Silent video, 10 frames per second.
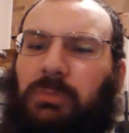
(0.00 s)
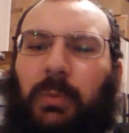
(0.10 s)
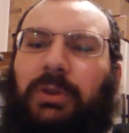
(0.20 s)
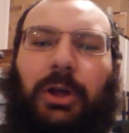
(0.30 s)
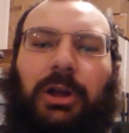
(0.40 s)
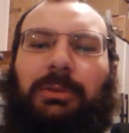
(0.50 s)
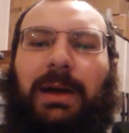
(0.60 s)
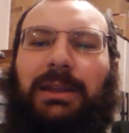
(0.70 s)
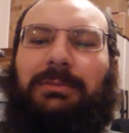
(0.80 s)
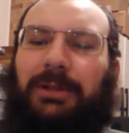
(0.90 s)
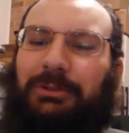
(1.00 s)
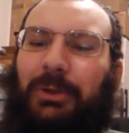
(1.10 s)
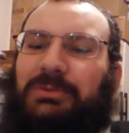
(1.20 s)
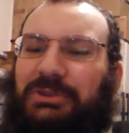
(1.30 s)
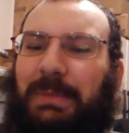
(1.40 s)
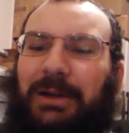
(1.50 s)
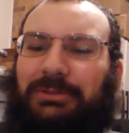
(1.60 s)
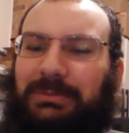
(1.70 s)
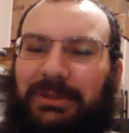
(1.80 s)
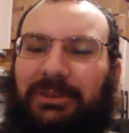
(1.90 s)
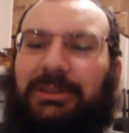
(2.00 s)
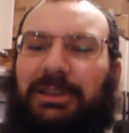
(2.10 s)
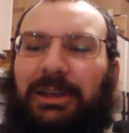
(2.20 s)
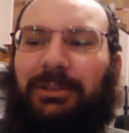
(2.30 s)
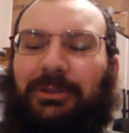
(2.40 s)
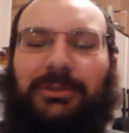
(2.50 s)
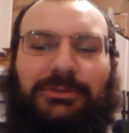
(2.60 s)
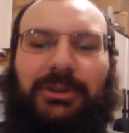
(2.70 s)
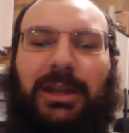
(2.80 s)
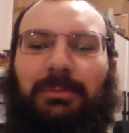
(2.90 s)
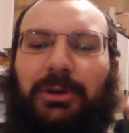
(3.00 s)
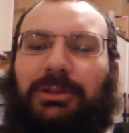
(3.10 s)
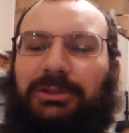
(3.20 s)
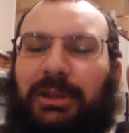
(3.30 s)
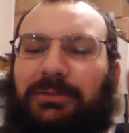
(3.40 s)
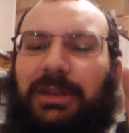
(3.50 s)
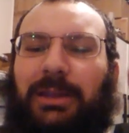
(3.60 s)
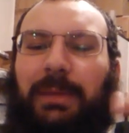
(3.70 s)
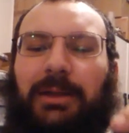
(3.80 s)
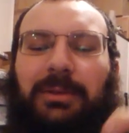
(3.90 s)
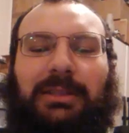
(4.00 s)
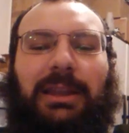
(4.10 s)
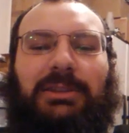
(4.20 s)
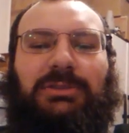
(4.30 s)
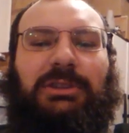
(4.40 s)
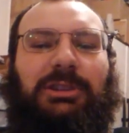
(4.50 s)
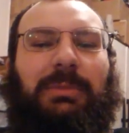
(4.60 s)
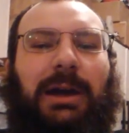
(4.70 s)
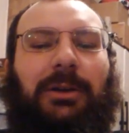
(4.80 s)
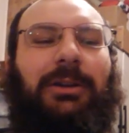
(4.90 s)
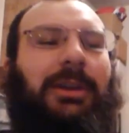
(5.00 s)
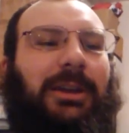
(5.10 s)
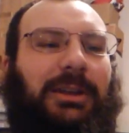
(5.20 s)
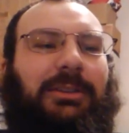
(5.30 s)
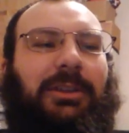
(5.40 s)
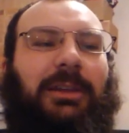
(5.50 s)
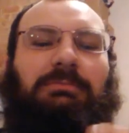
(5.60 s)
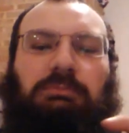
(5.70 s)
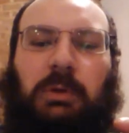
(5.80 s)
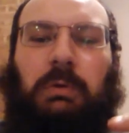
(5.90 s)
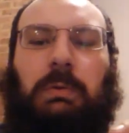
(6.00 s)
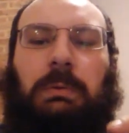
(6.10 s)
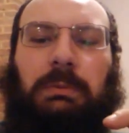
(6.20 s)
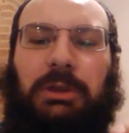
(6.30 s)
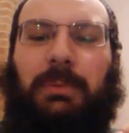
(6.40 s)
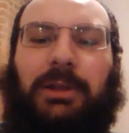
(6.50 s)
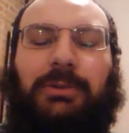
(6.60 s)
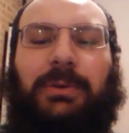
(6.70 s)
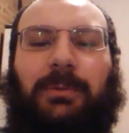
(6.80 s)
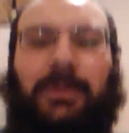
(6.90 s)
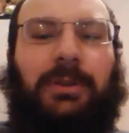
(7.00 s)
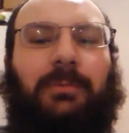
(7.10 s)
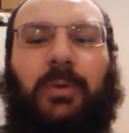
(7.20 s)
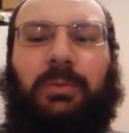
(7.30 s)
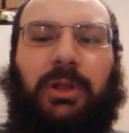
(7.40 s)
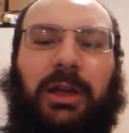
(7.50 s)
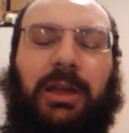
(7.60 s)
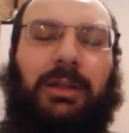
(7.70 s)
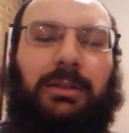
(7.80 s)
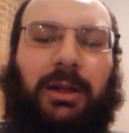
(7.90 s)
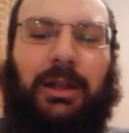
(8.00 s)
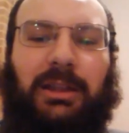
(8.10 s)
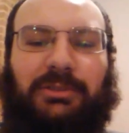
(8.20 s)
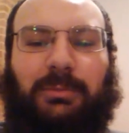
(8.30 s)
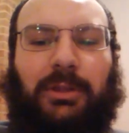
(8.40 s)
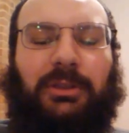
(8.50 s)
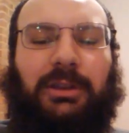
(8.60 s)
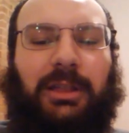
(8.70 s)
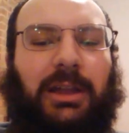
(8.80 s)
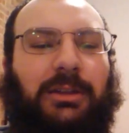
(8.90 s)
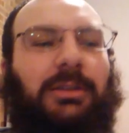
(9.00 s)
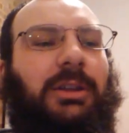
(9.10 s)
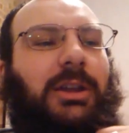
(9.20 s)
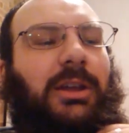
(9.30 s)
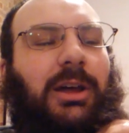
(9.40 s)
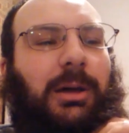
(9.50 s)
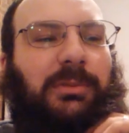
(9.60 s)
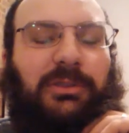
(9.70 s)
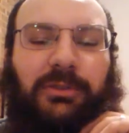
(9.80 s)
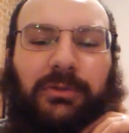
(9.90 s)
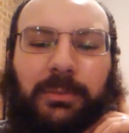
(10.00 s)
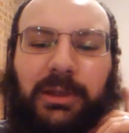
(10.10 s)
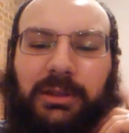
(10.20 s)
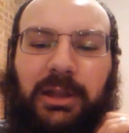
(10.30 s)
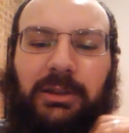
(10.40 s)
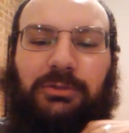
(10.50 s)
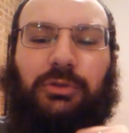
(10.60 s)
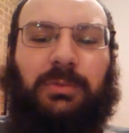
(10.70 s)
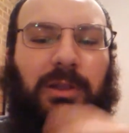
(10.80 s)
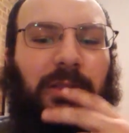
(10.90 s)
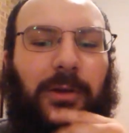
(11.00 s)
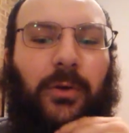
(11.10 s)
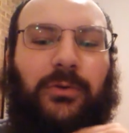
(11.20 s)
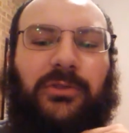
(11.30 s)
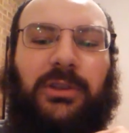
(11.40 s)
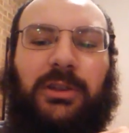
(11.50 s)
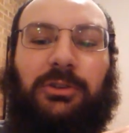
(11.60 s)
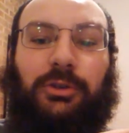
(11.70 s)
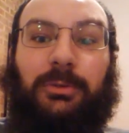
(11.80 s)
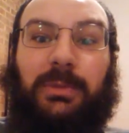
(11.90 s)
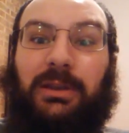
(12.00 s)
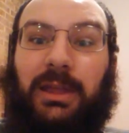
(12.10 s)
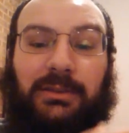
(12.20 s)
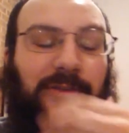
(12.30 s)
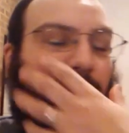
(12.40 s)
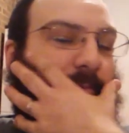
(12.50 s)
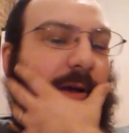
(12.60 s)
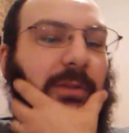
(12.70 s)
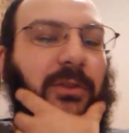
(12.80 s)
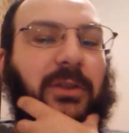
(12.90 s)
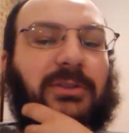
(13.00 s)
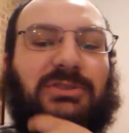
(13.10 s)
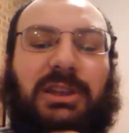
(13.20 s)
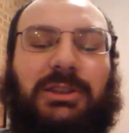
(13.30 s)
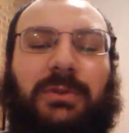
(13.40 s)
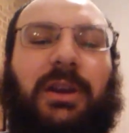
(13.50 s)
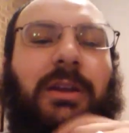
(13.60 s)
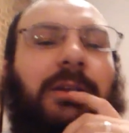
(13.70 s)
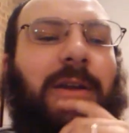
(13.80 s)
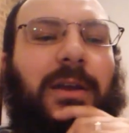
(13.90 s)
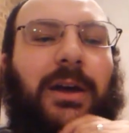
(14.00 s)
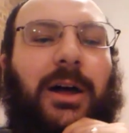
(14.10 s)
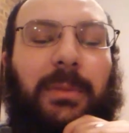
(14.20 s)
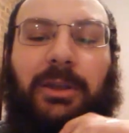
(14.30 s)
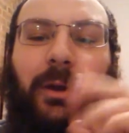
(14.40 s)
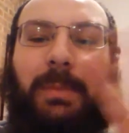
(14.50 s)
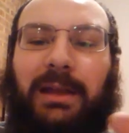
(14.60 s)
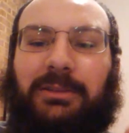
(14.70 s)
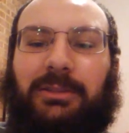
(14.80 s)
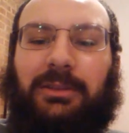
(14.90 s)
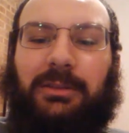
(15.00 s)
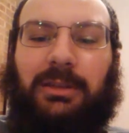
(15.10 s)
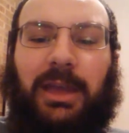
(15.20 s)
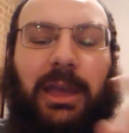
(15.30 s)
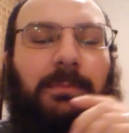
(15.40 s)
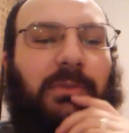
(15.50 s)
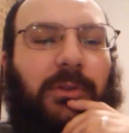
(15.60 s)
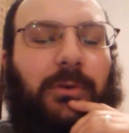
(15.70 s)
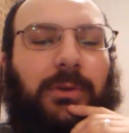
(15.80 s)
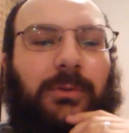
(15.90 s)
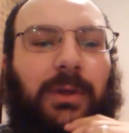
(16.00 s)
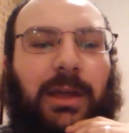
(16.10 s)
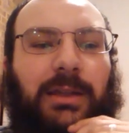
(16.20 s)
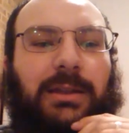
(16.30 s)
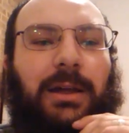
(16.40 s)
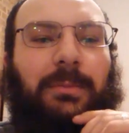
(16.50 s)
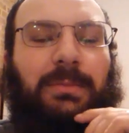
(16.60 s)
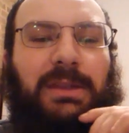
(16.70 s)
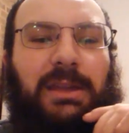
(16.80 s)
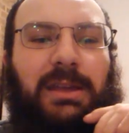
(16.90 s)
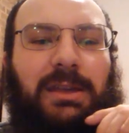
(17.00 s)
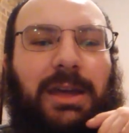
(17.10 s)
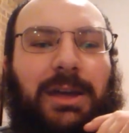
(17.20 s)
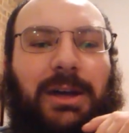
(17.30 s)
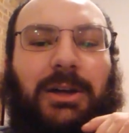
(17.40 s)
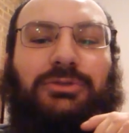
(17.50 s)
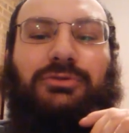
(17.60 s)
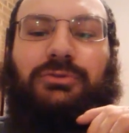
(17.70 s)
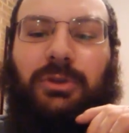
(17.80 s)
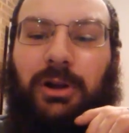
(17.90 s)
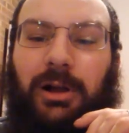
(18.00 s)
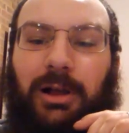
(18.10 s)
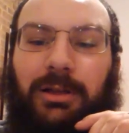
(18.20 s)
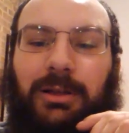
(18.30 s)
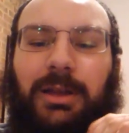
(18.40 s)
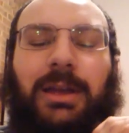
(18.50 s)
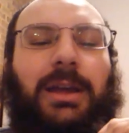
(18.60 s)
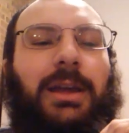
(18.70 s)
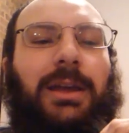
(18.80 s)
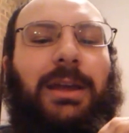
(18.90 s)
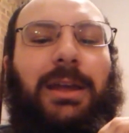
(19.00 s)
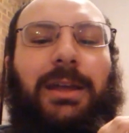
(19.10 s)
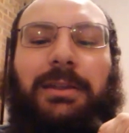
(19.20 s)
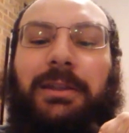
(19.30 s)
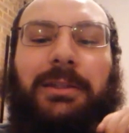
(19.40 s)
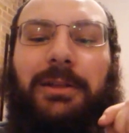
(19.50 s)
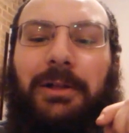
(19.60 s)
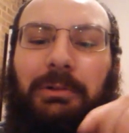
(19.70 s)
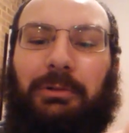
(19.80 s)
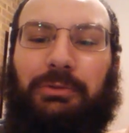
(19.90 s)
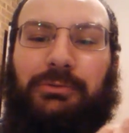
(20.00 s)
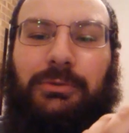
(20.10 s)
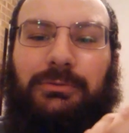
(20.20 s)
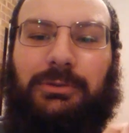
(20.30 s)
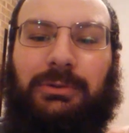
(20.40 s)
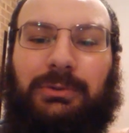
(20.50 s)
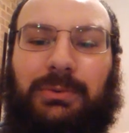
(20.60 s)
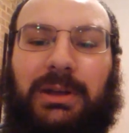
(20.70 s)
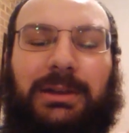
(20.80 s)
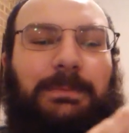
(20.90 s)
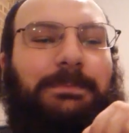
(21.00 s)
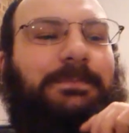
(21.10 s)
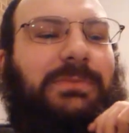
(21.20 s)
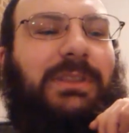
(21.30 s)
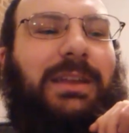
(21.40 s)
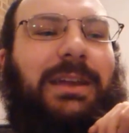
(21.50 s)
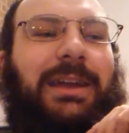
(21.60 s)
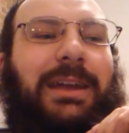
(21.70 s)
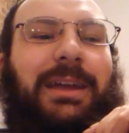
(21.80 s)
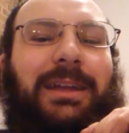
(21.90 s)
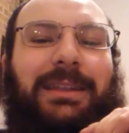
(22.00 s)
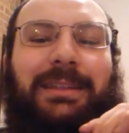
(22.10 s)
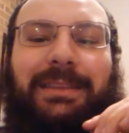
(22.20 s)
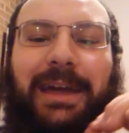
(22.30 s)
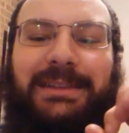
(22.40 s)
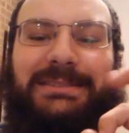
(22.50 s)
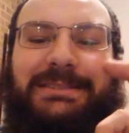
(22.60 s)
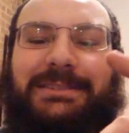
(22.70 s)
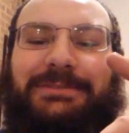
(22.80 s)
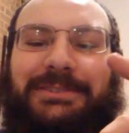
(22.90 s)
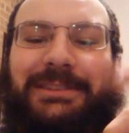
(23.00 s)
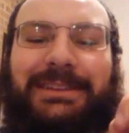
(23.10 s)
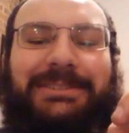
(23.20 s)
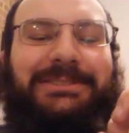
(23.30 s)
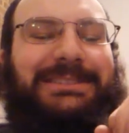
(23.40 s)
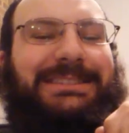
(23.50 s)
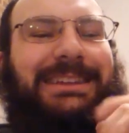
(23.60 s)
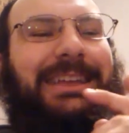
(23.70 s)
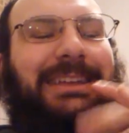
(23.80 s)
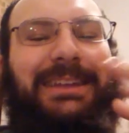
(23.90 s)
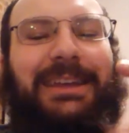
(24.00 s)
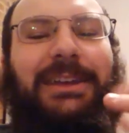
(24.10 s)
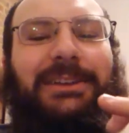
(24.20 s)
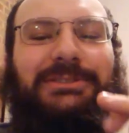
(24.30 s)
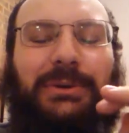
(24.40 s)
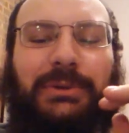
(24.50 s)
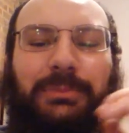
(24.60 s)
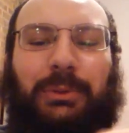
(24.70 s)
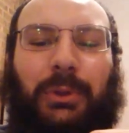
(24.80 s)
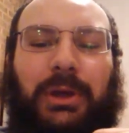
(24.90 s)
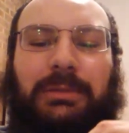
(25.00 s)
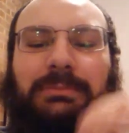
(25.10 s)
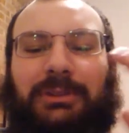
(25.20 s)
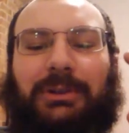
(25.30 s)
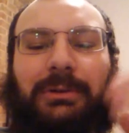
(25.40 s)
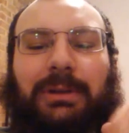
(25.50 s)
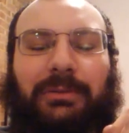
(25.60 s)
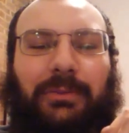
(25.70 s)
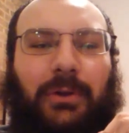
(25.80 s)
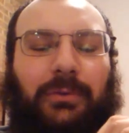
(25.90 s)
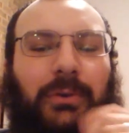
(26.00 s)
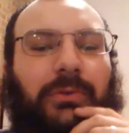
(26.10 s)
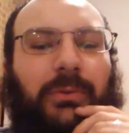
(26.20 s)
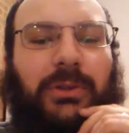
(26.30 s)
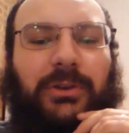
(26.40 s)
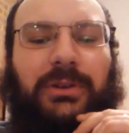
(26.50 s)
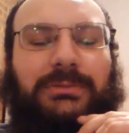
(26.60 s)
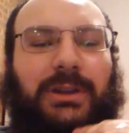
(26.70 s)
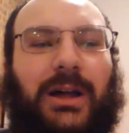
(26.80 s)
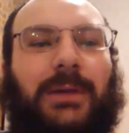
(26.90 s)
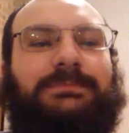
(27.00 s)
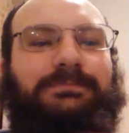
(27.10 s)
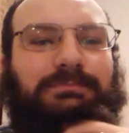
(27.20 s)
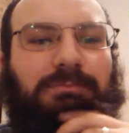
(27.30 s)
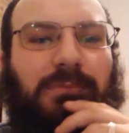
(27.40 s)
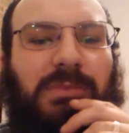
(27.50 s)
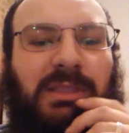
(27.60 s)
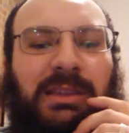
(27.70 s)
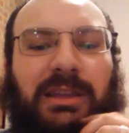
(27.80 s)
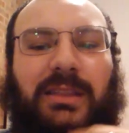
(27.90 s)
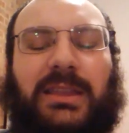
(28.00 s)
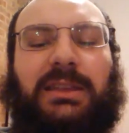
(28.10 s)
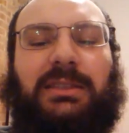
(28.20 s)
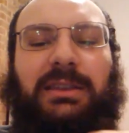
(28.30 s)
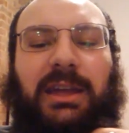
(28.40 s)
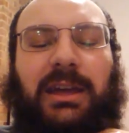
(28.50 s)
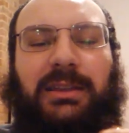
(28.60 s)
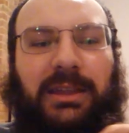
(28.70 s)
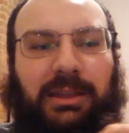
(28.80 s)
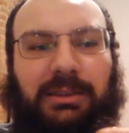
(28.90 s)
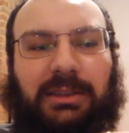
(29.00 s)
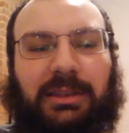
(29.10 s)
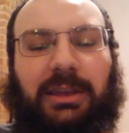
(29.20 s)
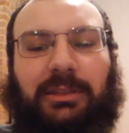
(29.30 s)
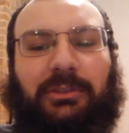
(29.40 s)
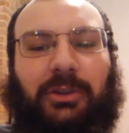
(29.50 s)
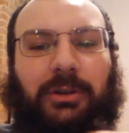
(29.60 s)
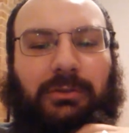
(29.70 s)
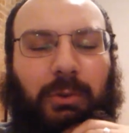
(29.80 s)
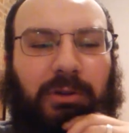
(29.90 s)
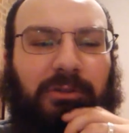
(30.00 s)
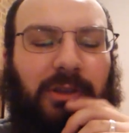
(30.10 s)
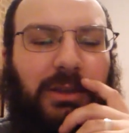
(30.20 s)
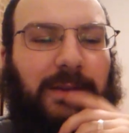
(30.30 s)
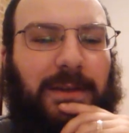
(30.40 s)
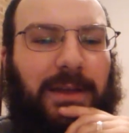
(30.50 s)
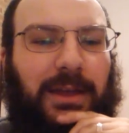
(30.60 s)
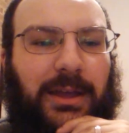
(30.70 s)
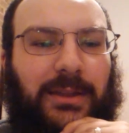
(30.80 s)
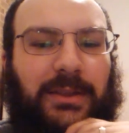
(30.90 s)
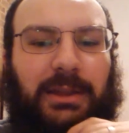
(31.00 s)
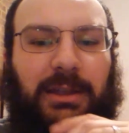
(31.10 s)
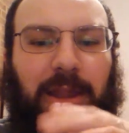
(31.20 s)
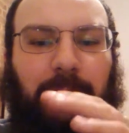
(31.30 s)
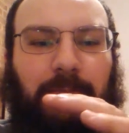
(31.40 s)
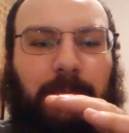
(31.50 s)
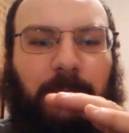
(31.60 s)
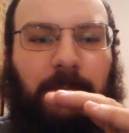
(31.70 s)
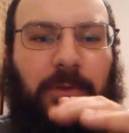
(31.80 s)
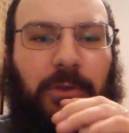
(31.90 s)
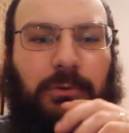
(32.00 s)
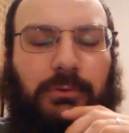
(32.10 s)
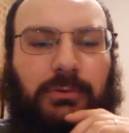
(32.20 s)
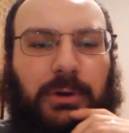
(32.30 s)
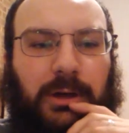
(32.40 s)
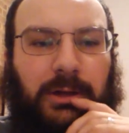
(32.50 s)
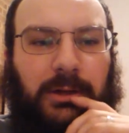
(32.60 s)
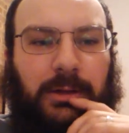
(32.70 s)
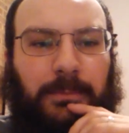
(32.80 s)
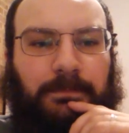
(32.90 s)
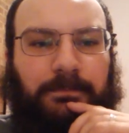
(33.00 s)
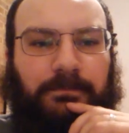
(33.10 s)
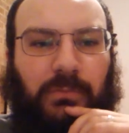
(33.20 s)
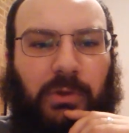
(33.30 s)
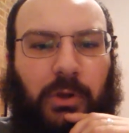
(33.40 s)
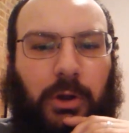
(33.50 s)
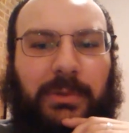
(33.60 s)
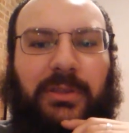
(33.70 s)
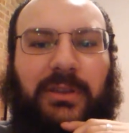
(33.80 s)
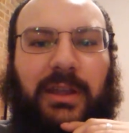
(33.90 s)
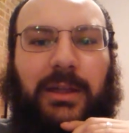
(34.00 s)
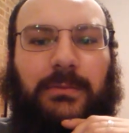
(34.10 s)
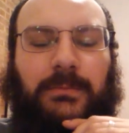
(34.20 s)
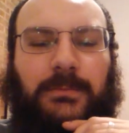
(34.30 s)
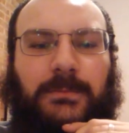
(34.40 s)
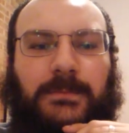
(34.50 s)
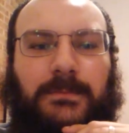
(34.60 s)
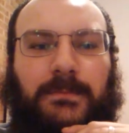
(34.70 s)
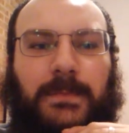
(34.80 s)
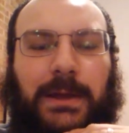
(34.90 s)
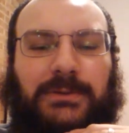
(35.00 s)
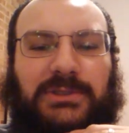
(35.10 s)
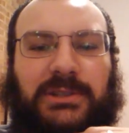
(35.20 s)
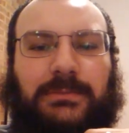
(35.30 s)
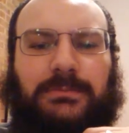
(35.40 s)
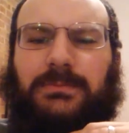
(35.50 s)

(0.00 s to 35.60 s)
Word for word: We talked about it. I told him you should mount him. I said, King Elessar is great, but you definitely got to mount him, get that extra killing power. He said, cool. He might do it when we play uh, next month in Atlanta because um, he's from the Atlanta group, and they're hosting a tournament next month in January. Um, anyway, back to the game. So it ended up being a draw, and I'll go through it real quick, and it's actually really interesting. so we deployed, you know, as far forward as we could. Um, he had the King of the Dead and King Elessar, of course, and then a few uh, Army of the Dead mounted